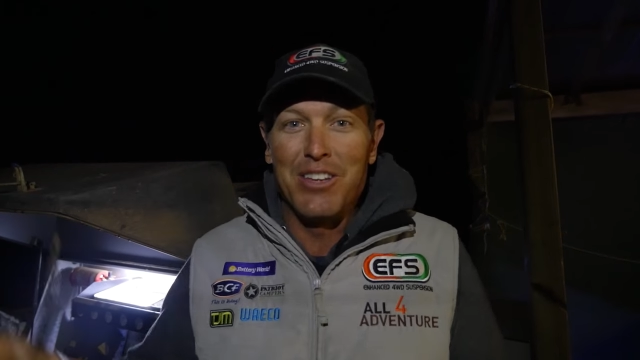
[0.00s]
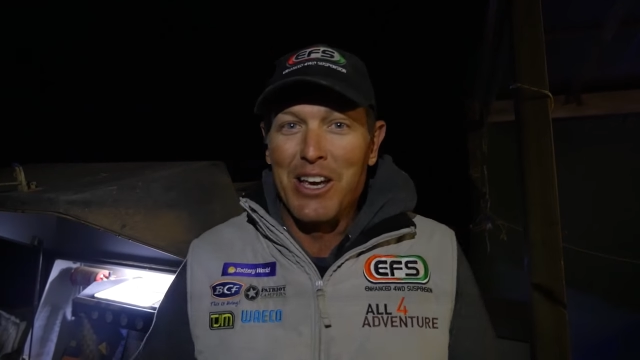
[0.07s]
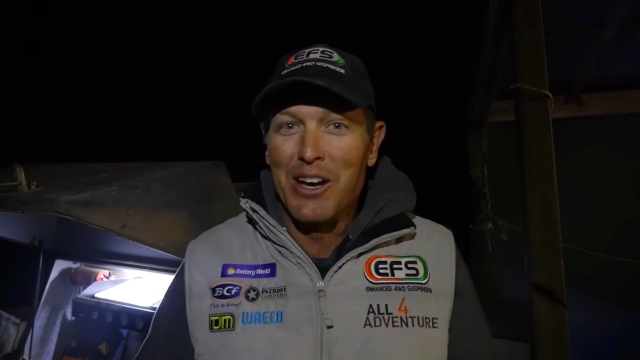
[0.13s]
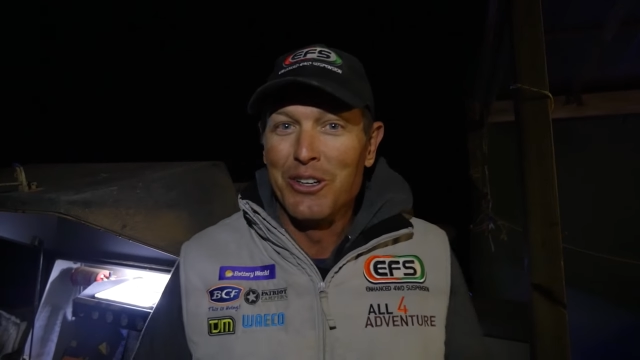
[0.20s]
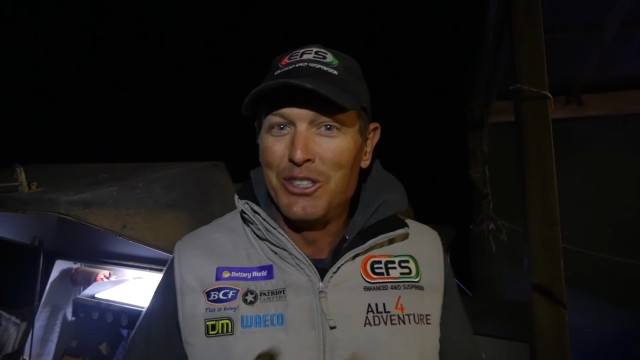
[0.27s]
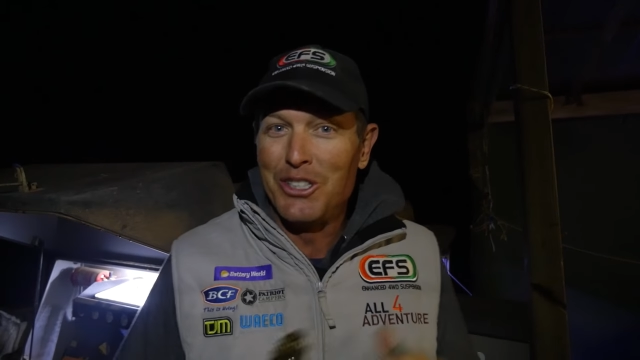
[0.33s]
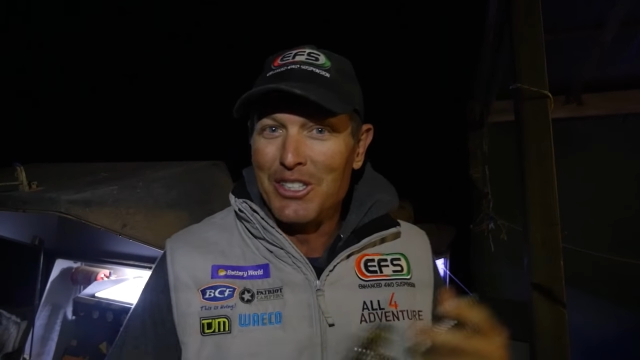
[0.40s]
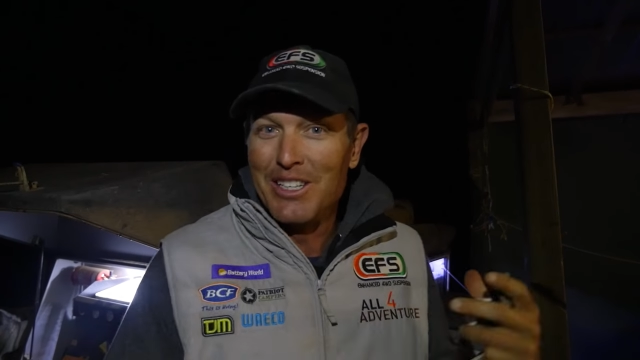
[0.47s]
the
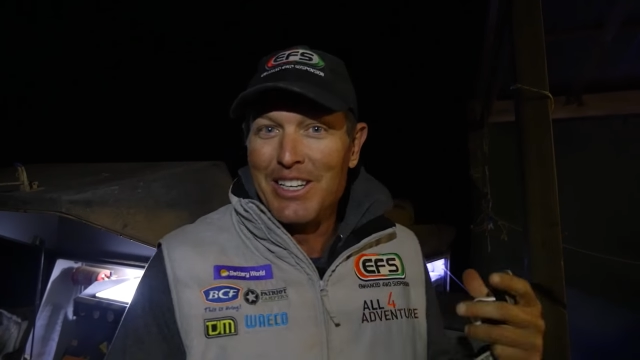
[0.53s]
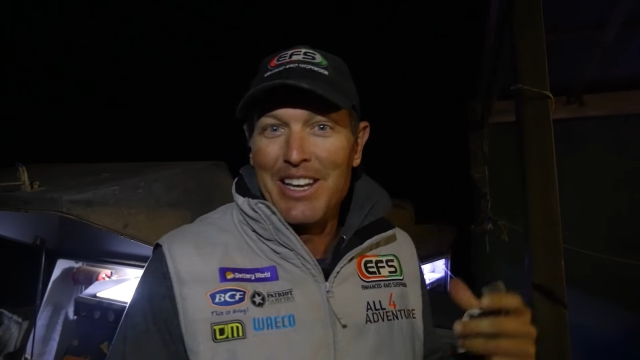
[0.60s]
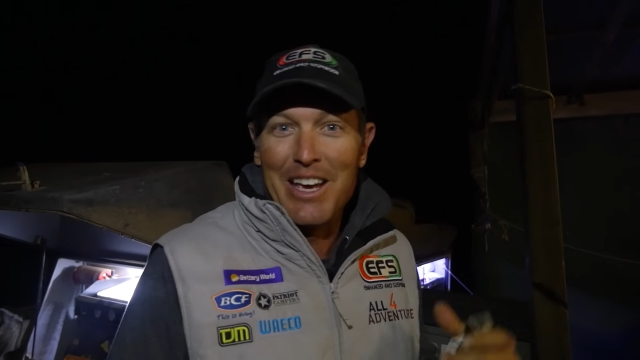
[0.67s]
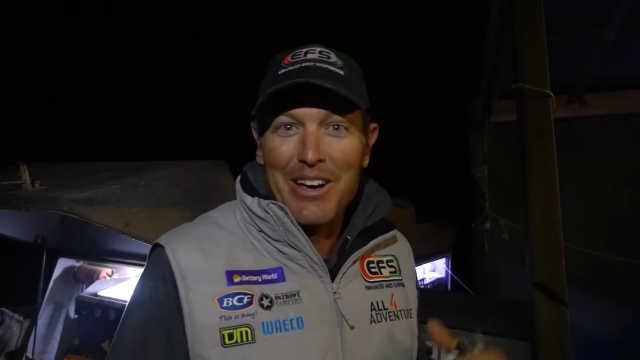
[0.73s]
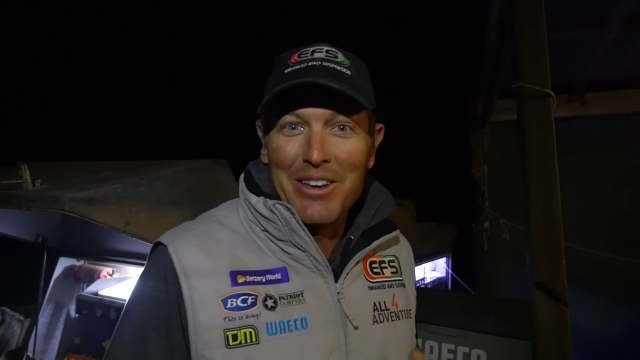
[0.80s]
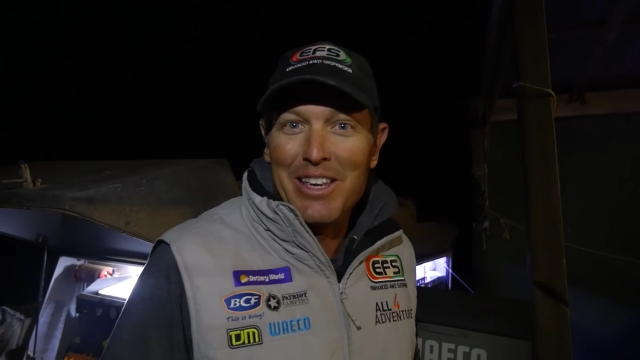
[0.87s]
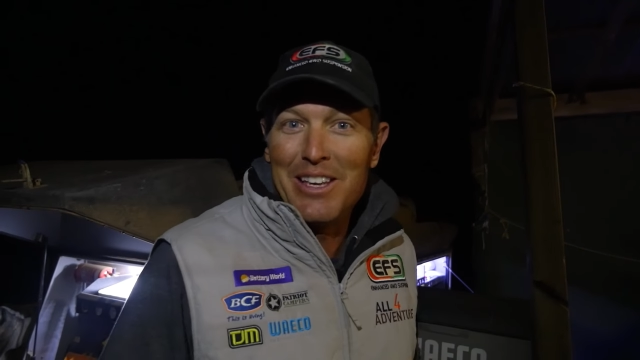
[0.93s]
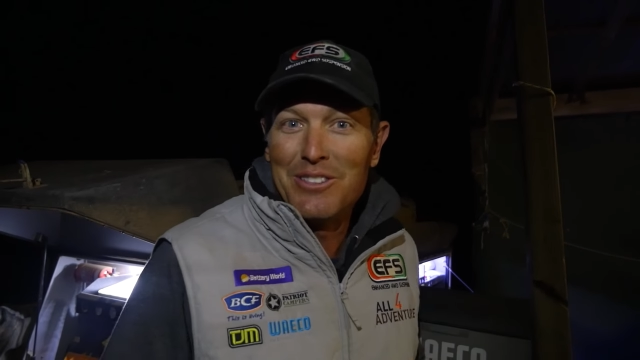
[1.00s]
ocean in
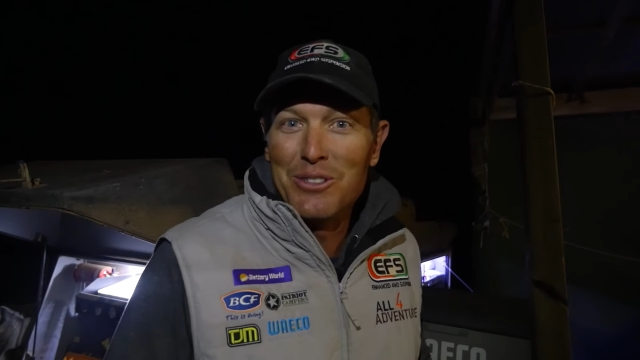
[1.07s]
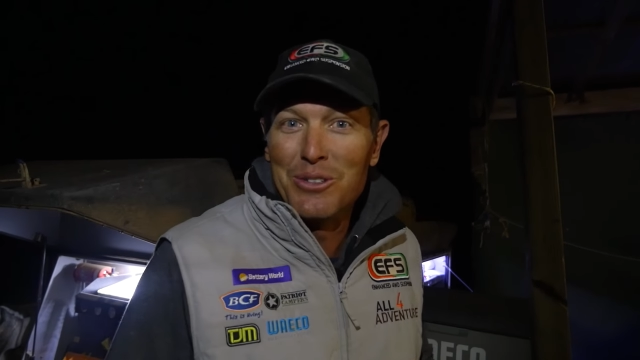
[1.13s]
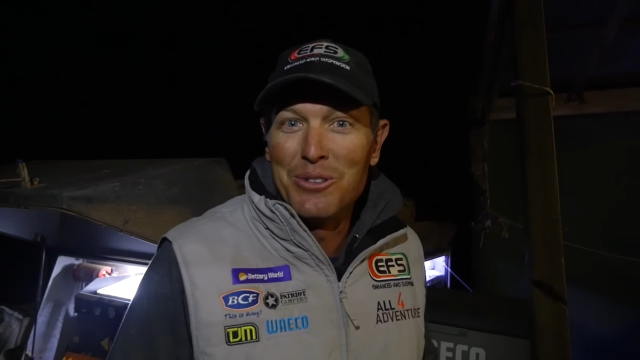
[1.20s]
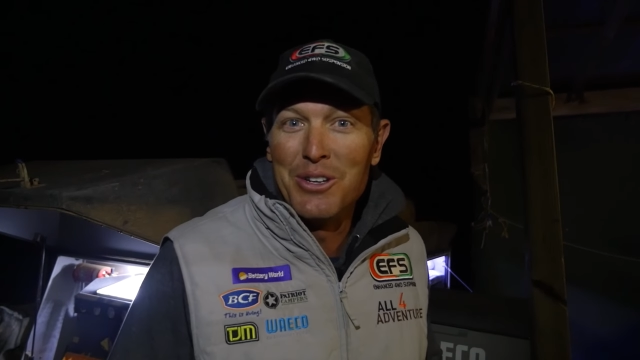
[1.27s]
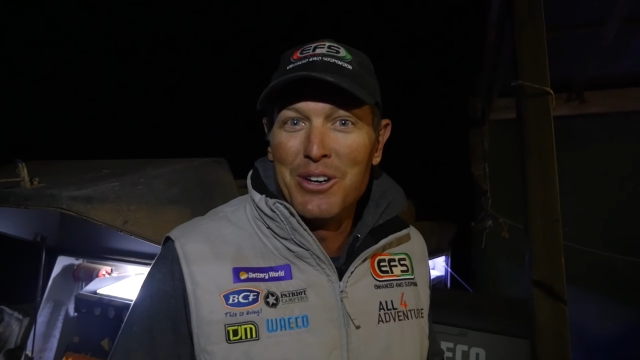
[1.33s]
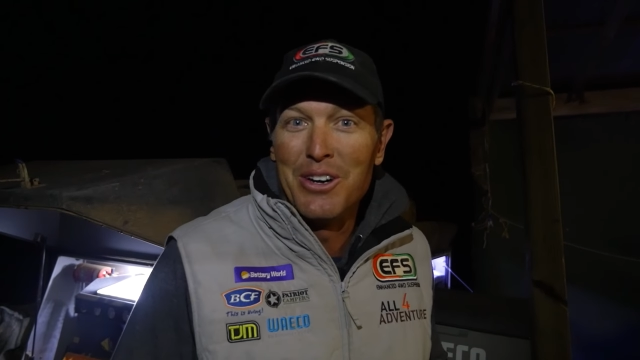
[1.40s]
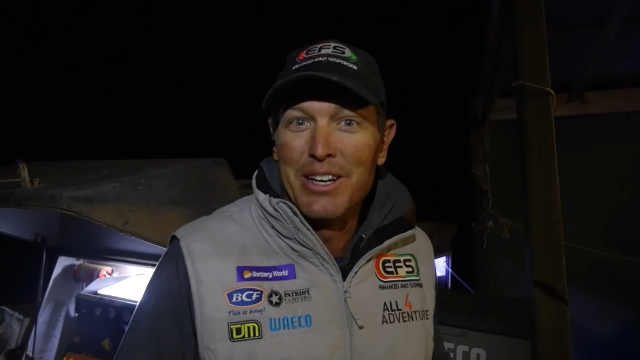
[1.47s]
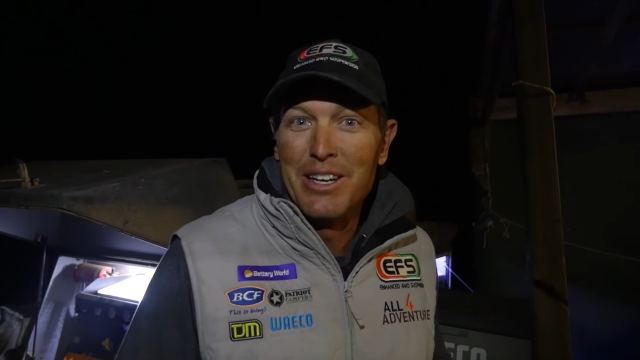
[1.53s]
our ears all
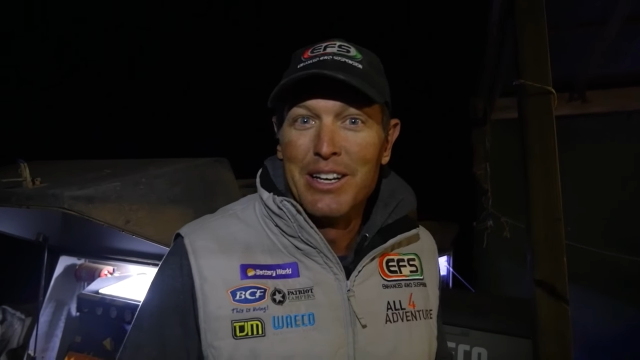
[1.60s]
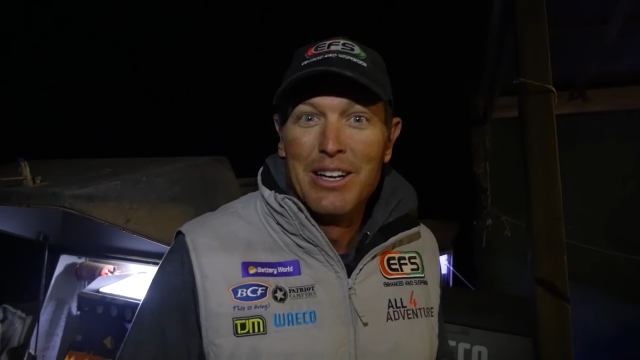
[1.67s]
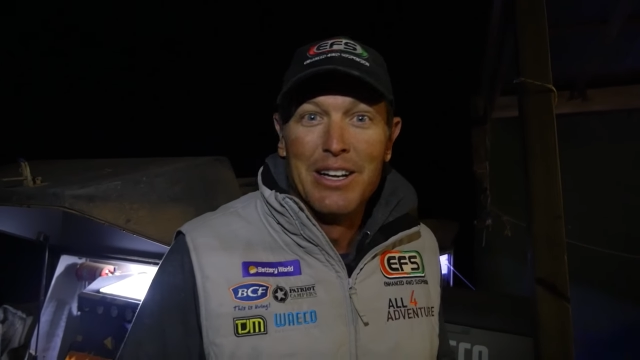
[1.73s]
night.